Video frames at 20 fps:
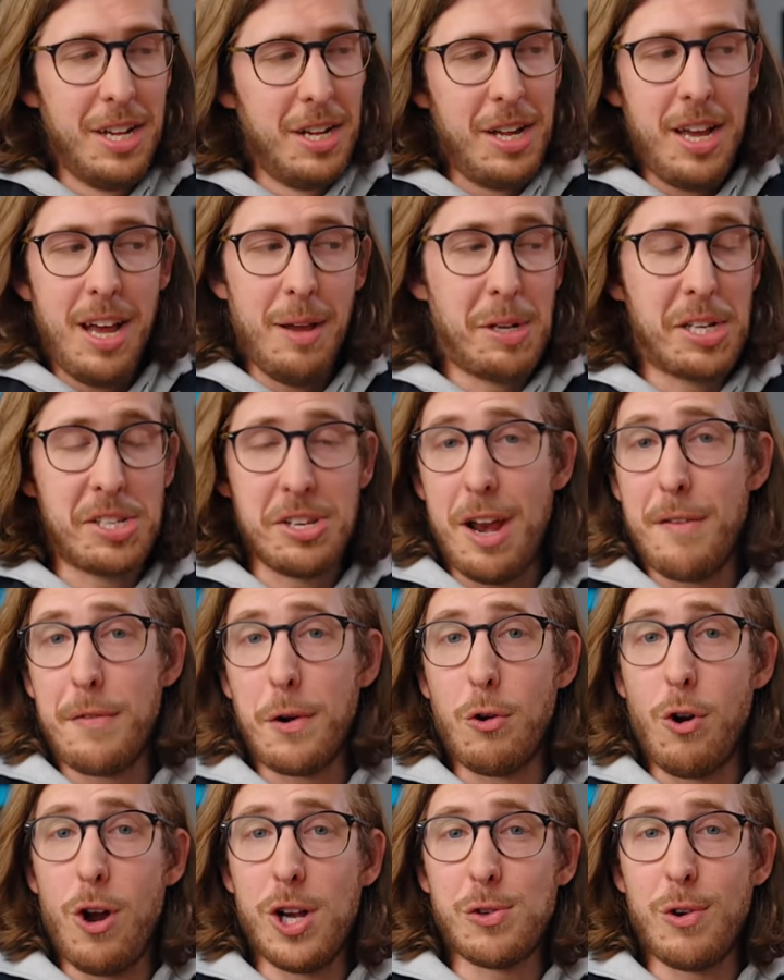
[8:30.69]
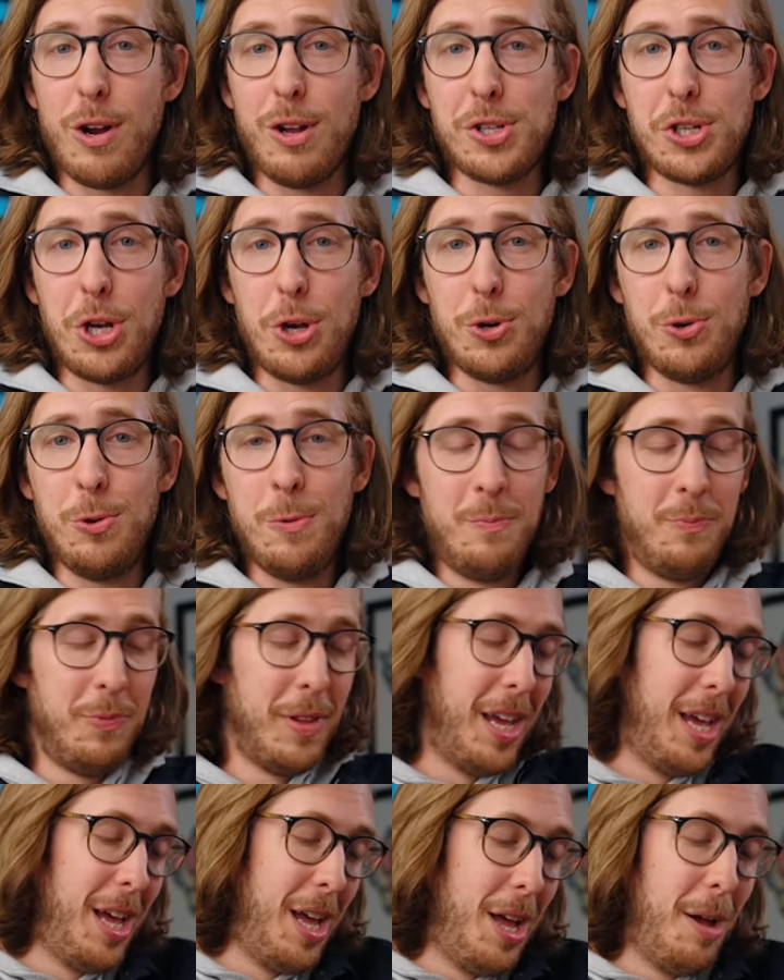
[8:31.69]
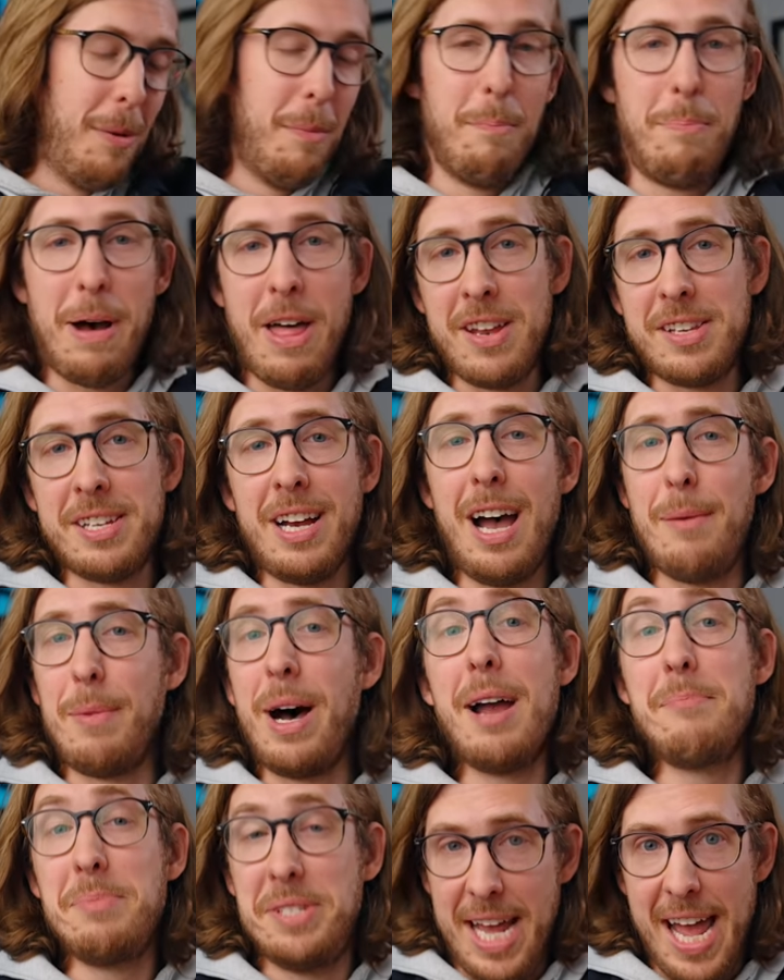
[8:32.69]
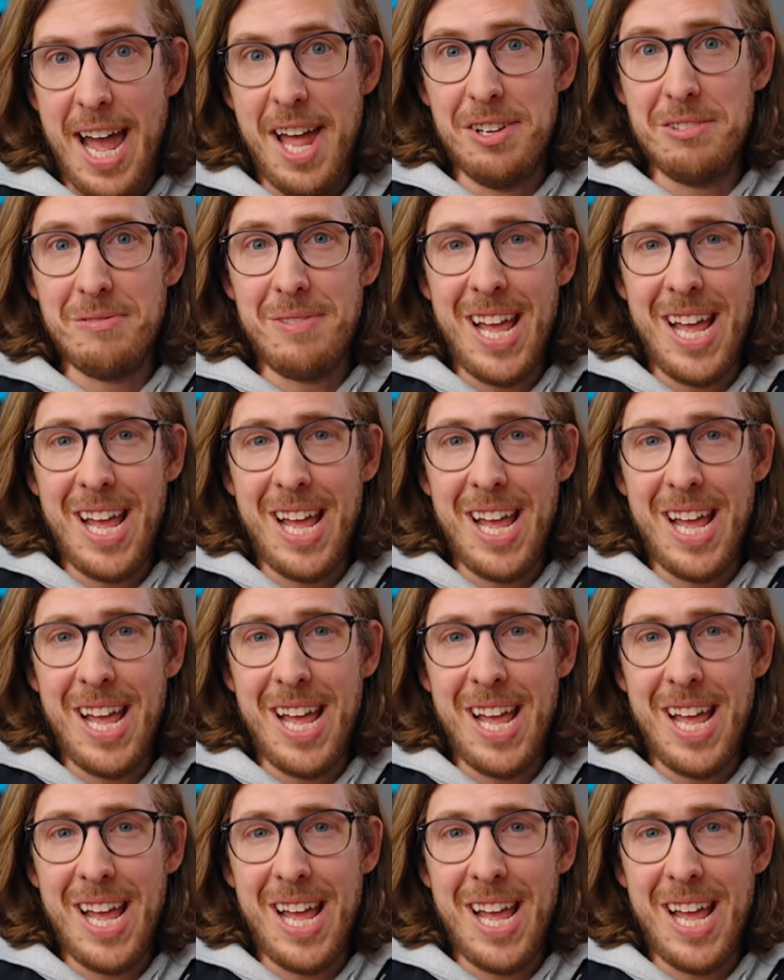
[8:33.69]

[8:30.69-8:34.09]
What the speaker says: I'm excited for Crossrail too. By the time I'm dead.